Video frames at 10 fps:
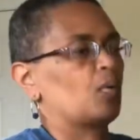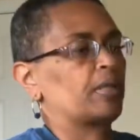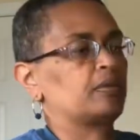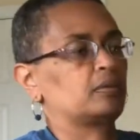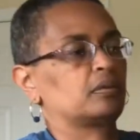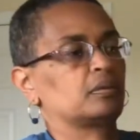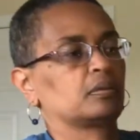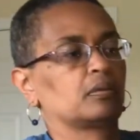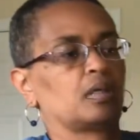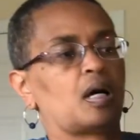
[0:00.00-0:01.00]
always
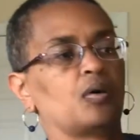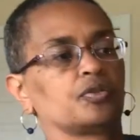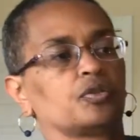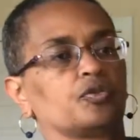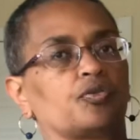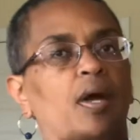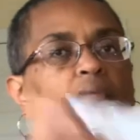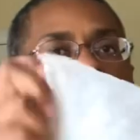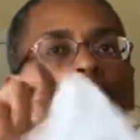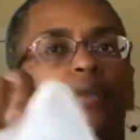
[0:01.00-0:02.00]
also
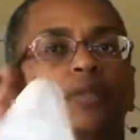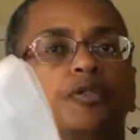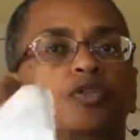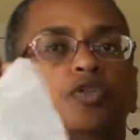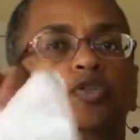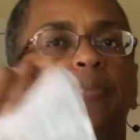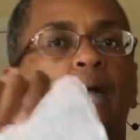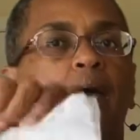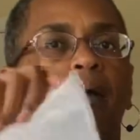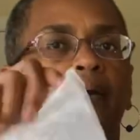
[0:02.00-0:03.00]
travel with shoe
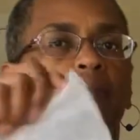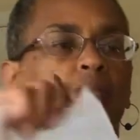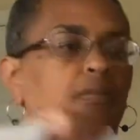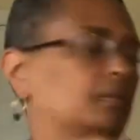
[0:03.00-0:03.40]
bags.